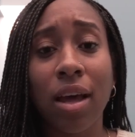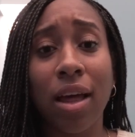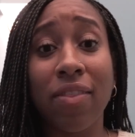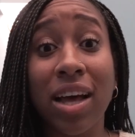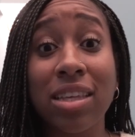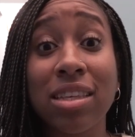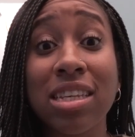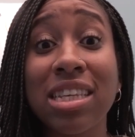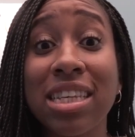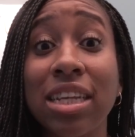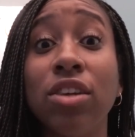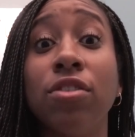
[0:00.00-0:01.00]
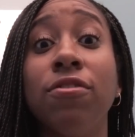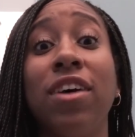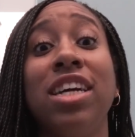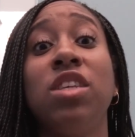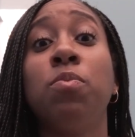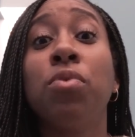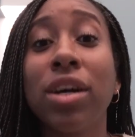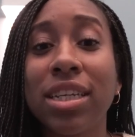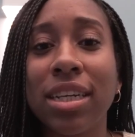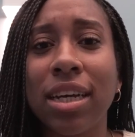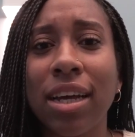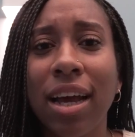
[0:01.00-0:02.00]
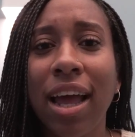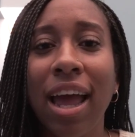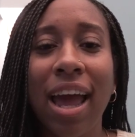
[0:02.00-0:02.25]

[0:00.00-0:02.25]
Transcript: And that's the senior vice president.